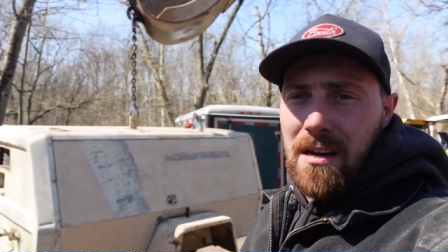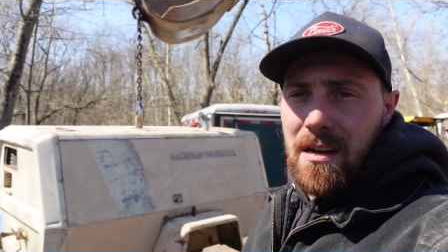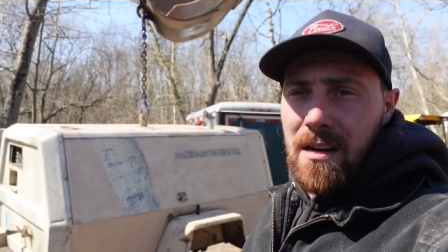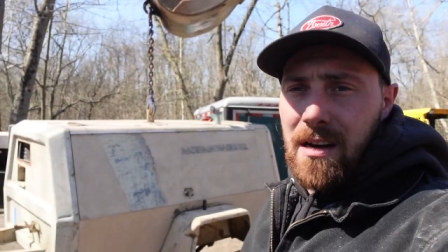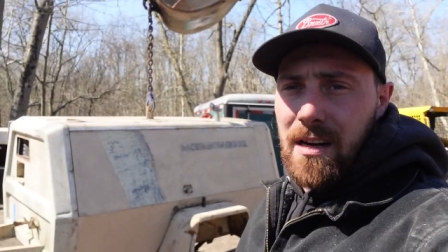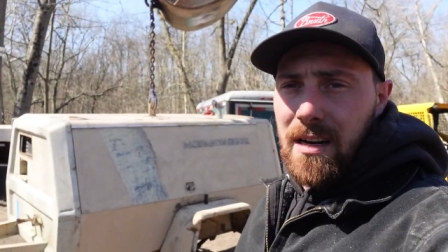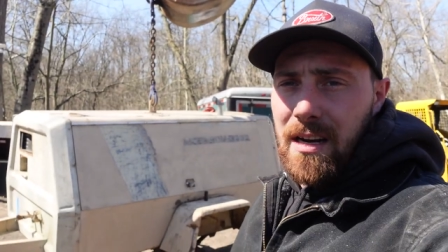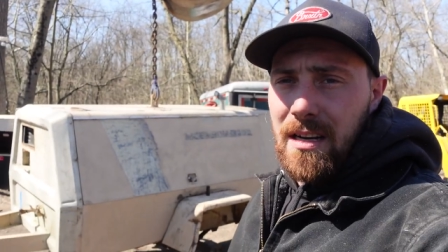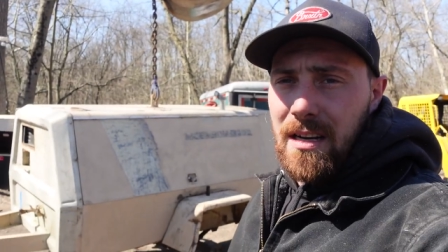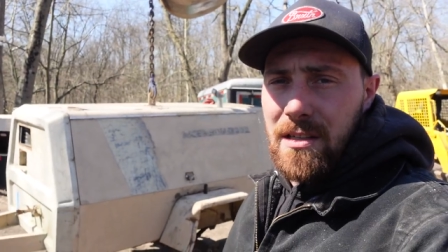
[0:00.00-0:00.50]

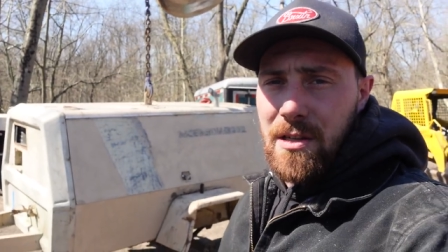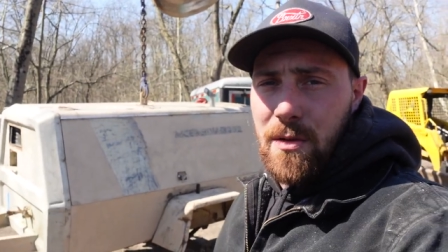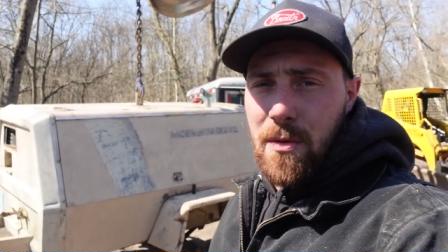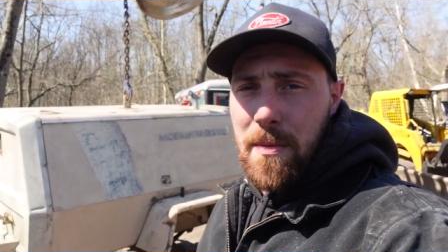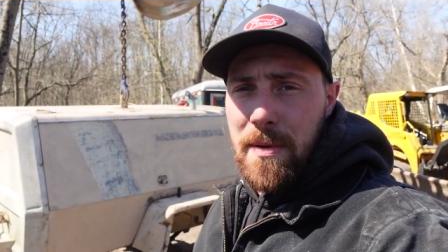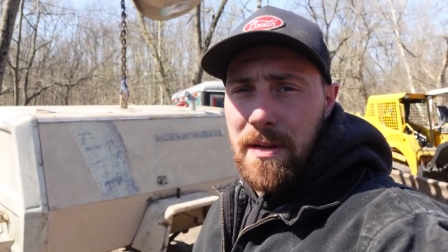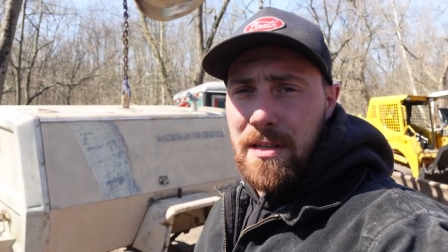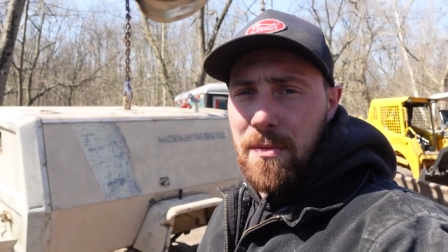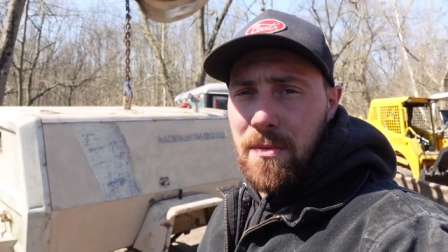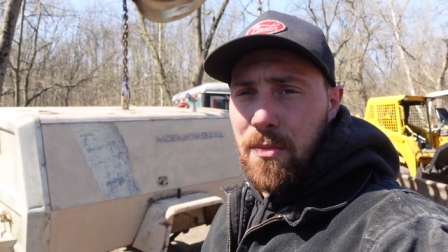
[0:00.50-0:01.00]
All right, guys, so we
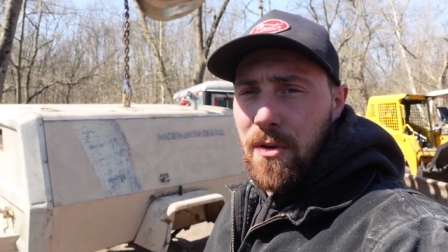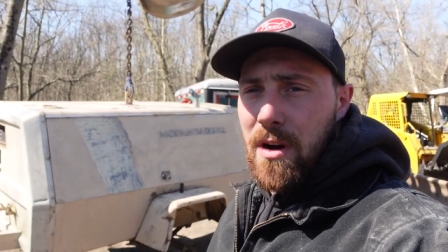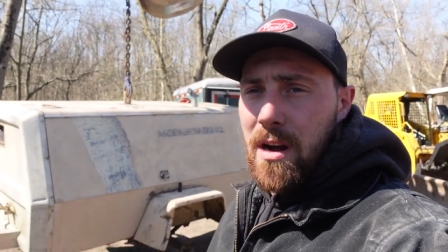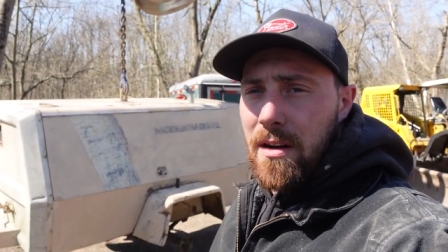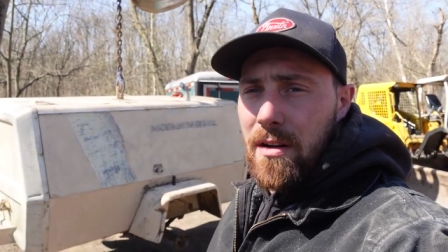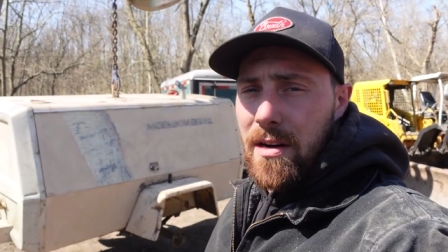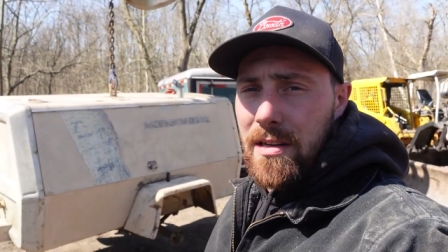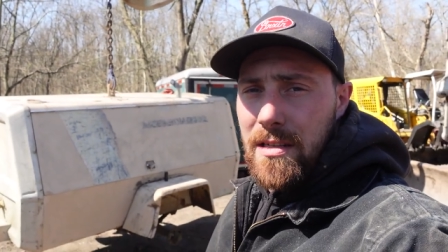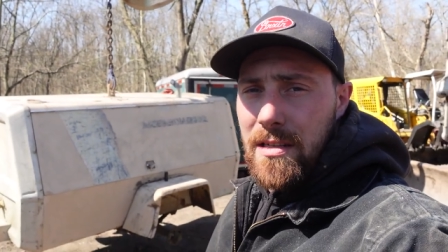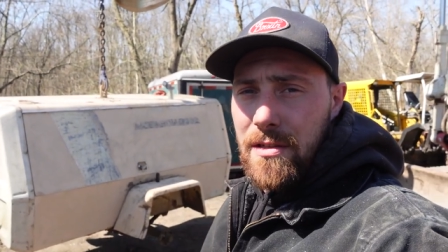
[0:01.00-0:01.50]
made some
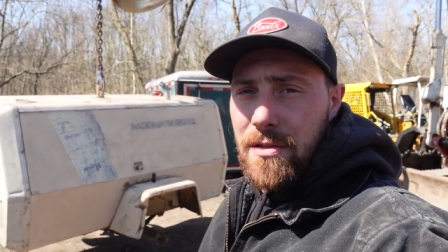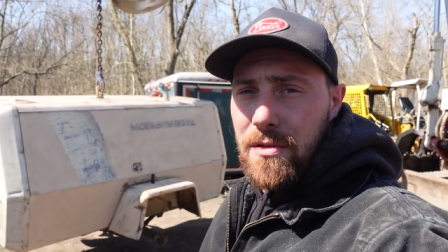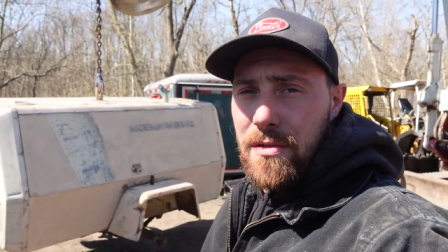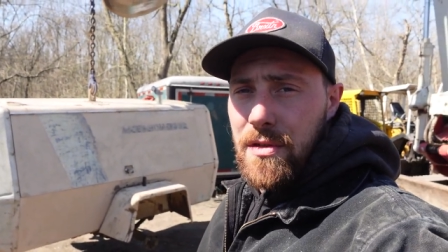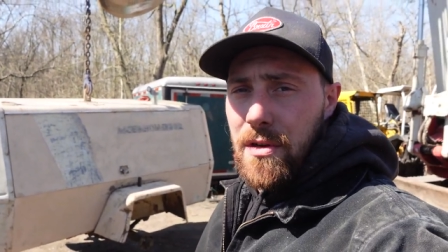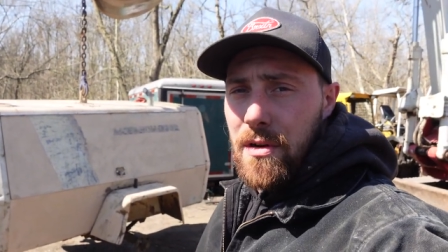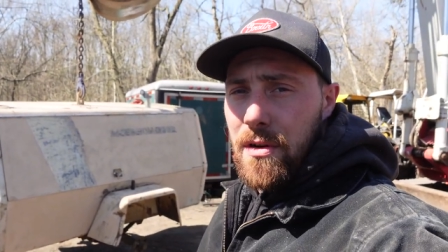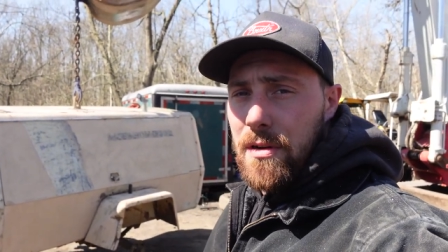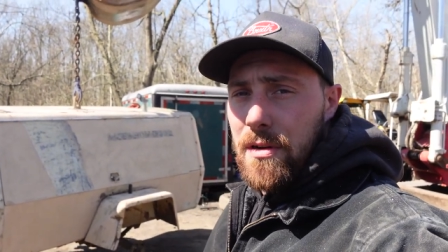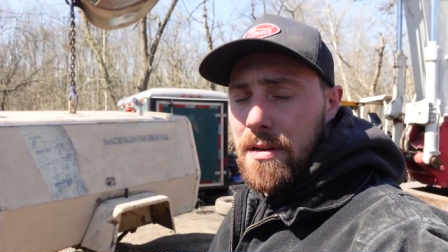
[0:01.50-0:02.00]
progress, as you
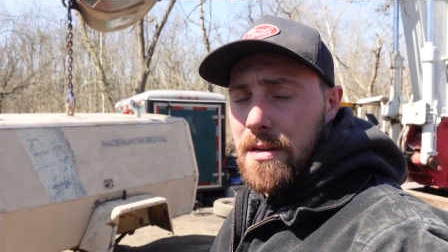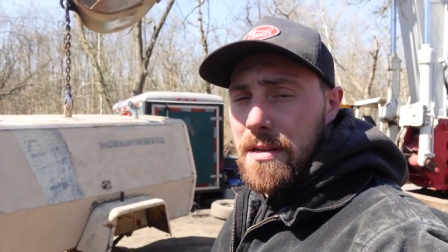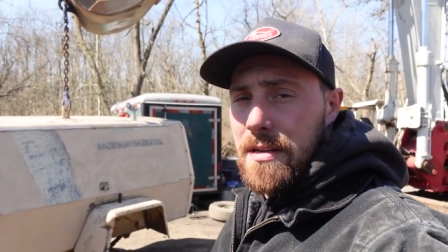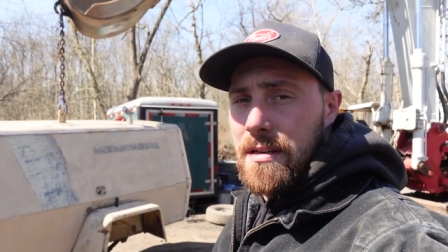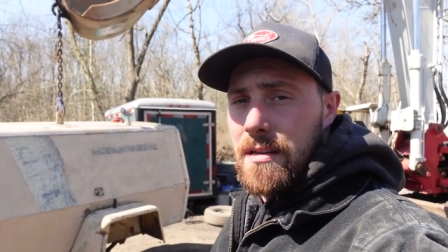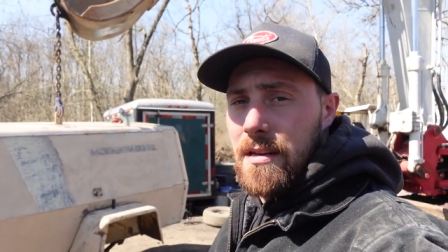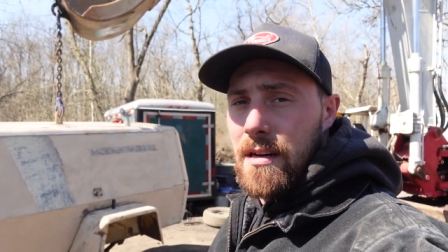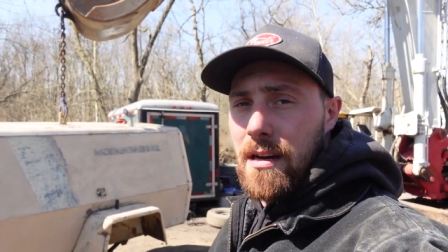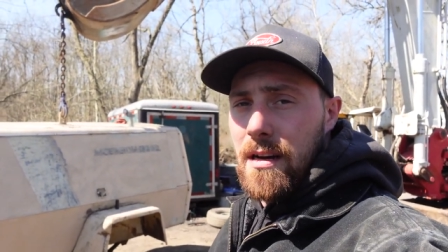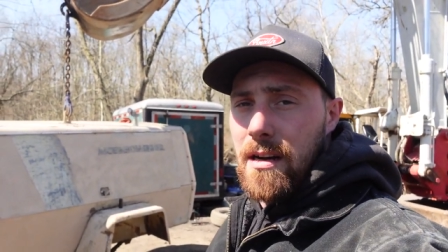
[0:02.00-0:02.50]
saw.
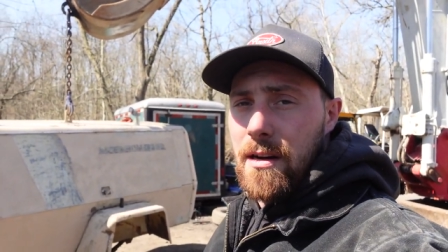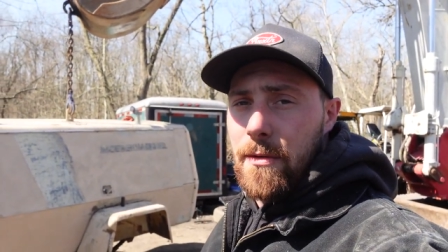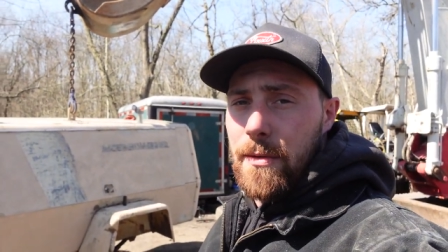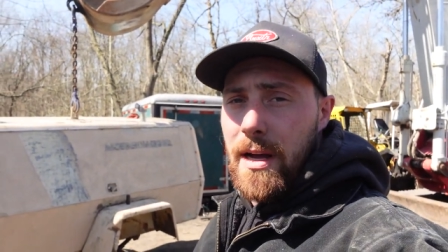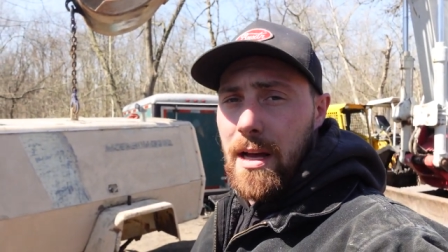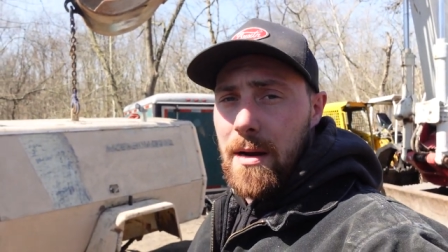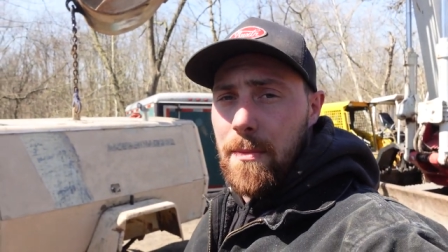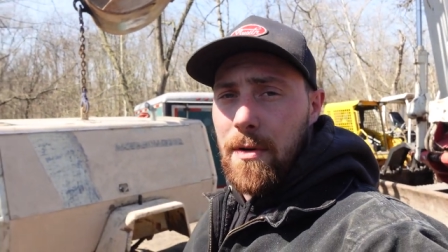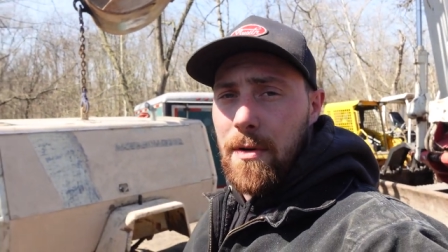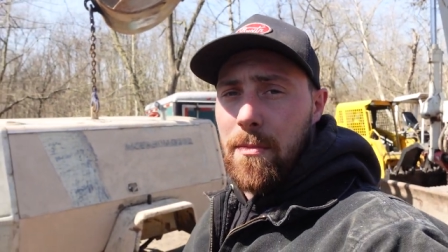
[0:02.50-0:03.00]
Uh, we
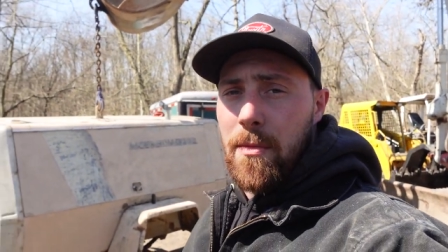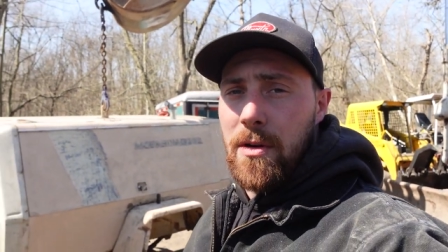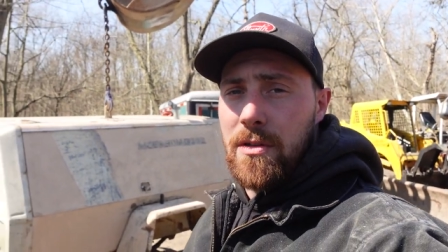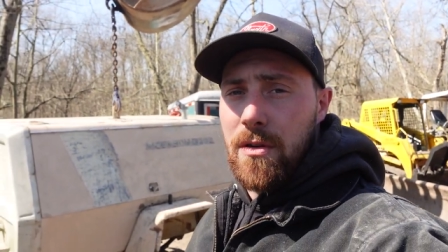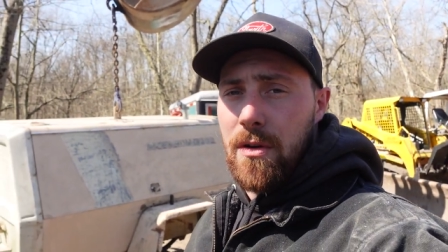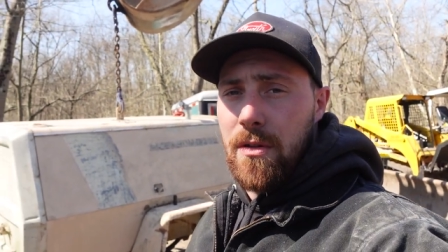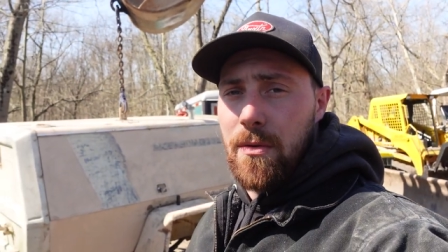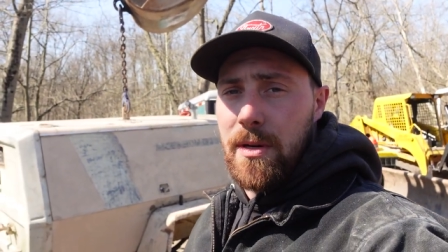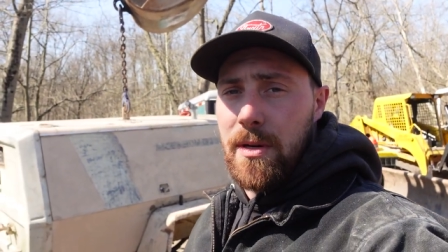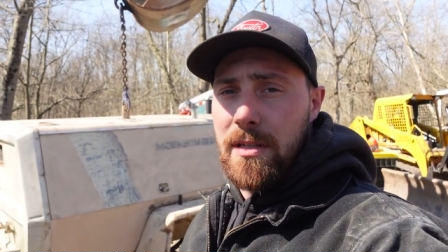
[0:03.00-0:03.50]
got it pretty much
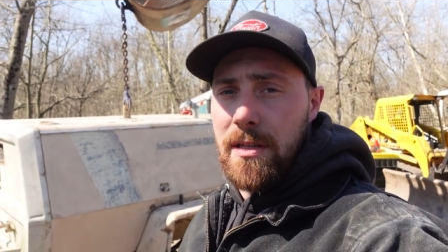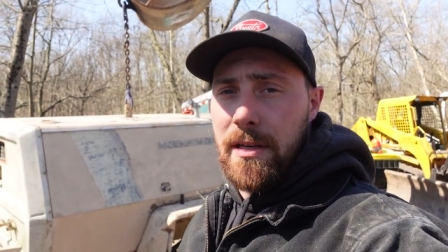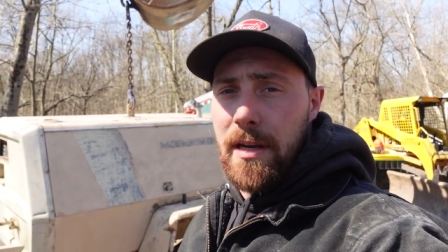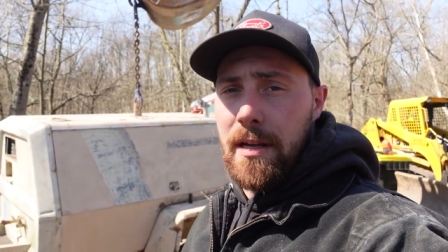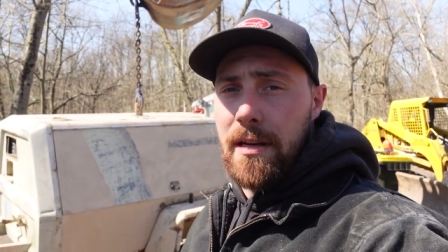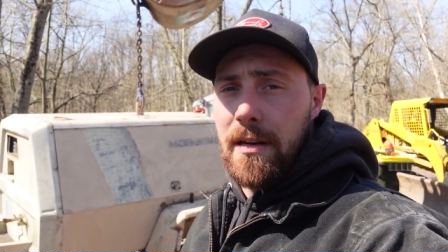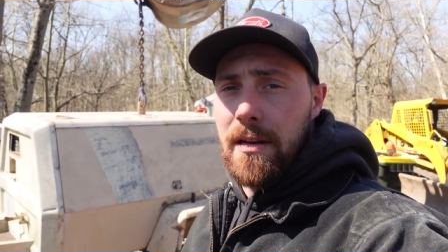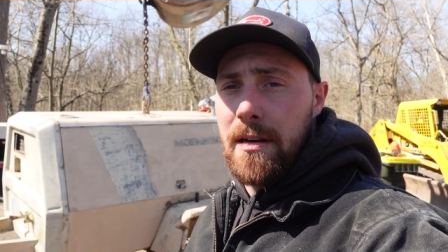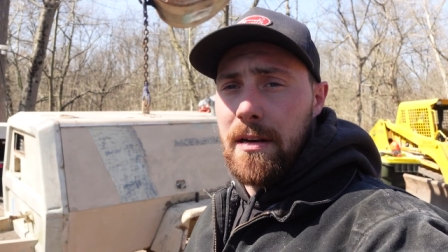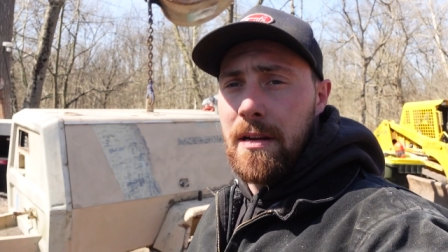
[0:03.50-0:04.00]
all the way
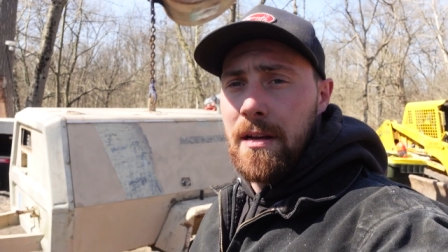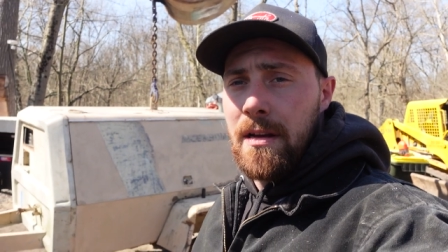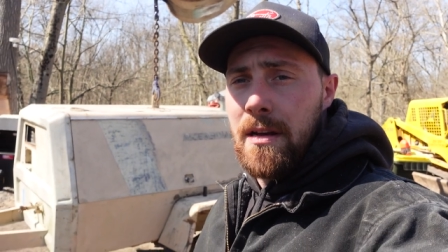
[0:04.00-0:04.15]
sanded.